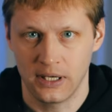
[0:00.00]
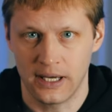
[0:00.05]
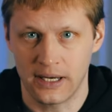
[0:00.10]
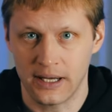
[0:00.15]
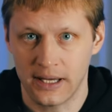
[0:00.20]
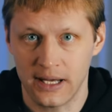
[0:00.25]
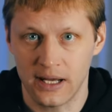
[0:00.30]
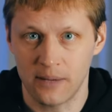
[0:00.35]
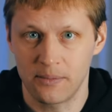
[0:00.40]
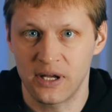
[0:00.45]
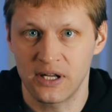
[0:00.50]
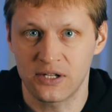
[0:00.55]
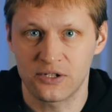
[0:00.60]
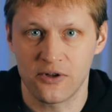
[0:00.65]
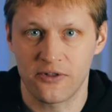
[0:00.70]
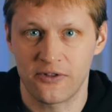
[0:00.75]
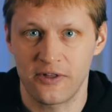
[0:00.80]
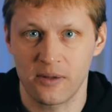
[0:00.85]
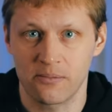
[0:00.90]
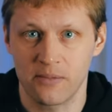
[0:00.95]
And again, I begin
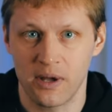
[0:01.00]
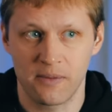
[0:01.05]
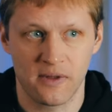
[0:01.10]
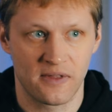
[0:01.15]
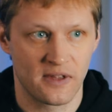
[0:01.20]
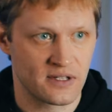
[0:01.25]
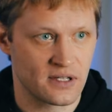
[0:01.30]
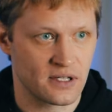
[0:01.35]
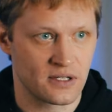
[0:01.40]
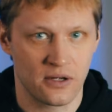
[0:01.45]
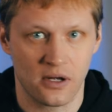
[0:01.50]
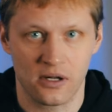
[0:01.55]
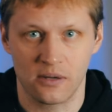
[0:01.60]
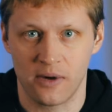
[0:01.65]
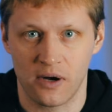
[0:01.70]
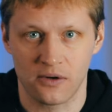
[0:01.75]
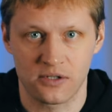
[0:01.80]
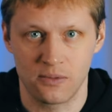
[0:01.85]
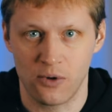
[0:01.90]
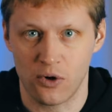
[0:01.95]
to think maybe this is not
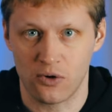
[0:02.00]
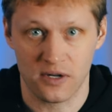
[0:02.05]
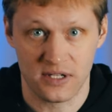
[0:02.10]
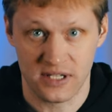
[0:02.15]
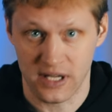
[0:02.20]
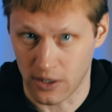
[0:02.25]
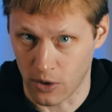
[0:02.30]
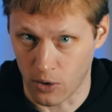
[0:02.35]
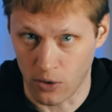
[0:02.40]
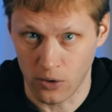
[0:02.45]
about democracy at